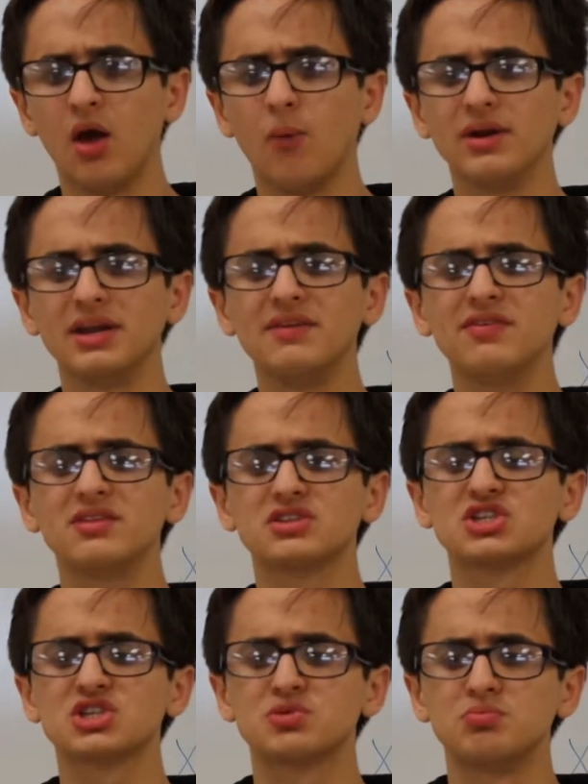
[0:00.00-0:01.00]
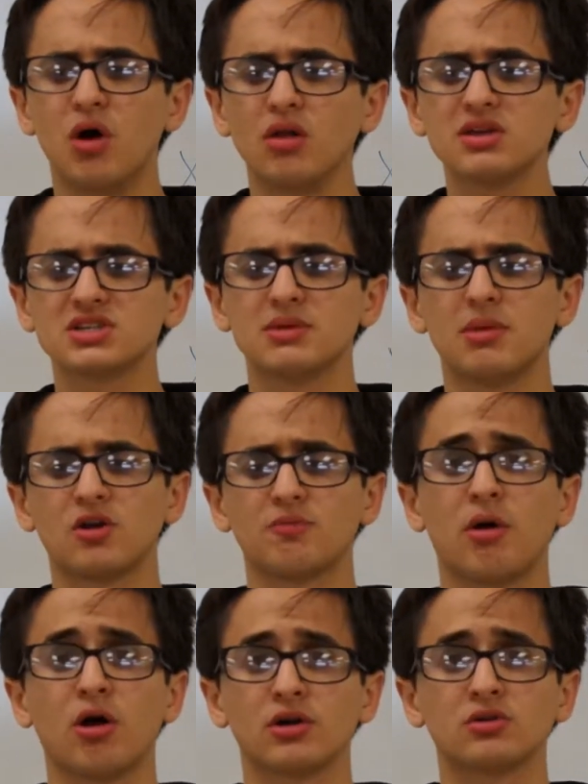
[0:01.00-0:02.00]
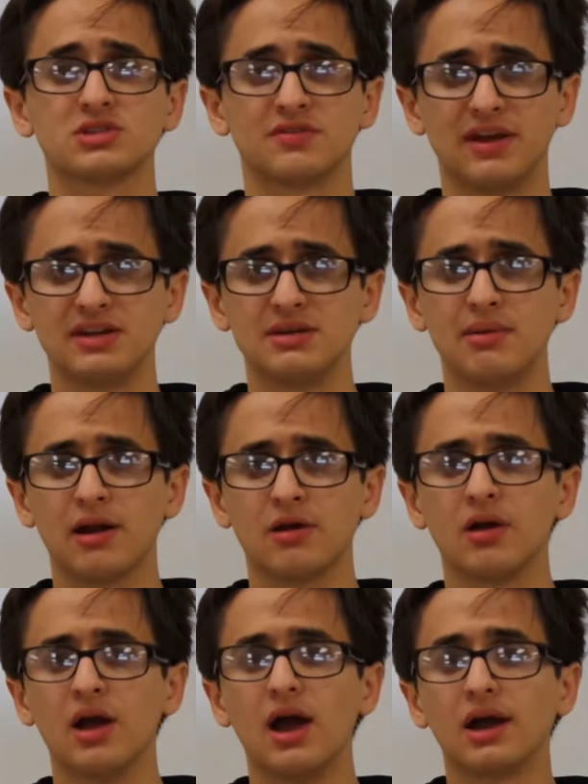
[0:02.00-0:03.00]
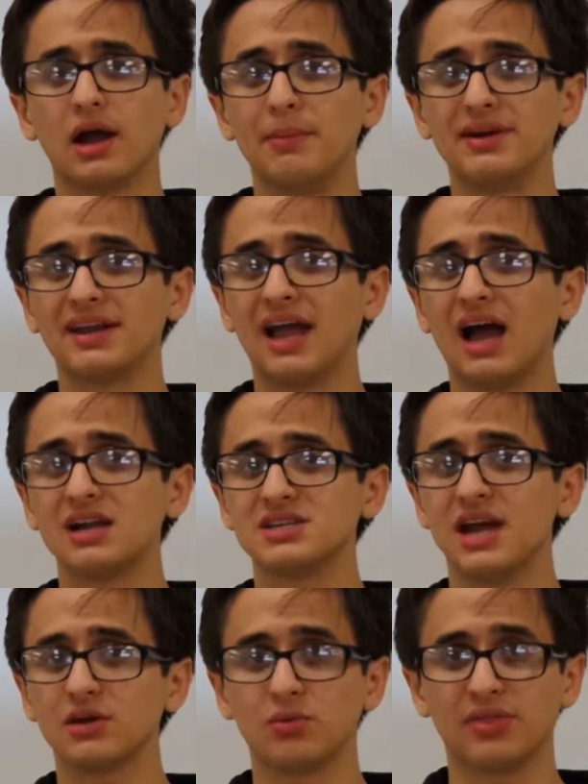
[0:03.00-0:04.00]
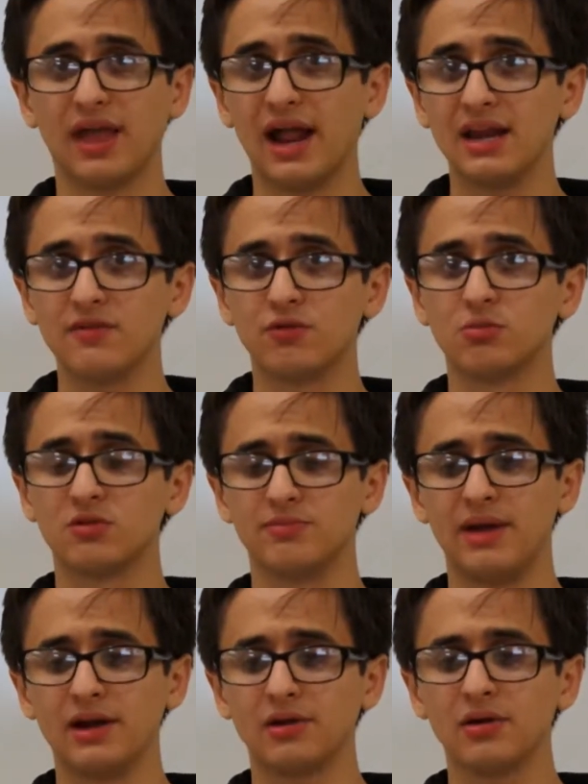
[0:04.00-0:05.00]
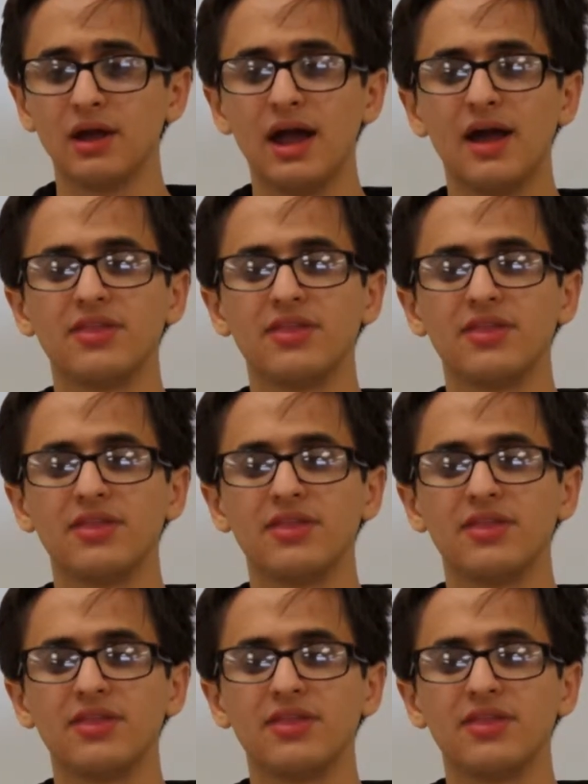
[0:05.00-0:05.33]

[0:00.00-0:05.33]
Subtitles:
When even the smallest amount of particles of antimatter come into contact with any form of matter,